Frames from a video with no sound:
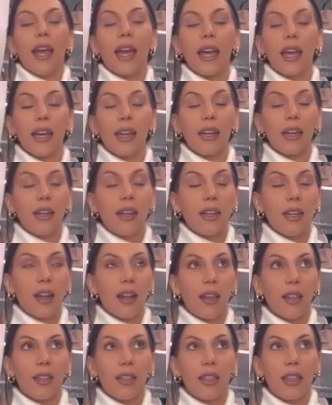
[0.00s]
and
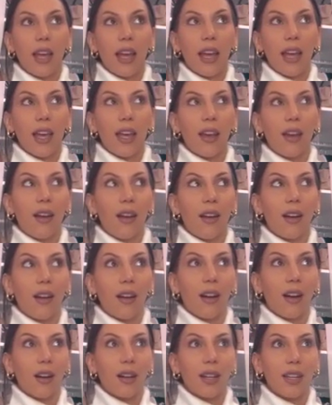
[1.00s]
they
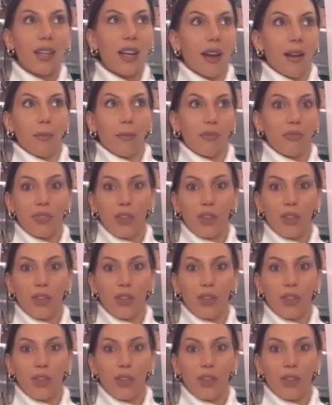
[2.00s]
are, yeah,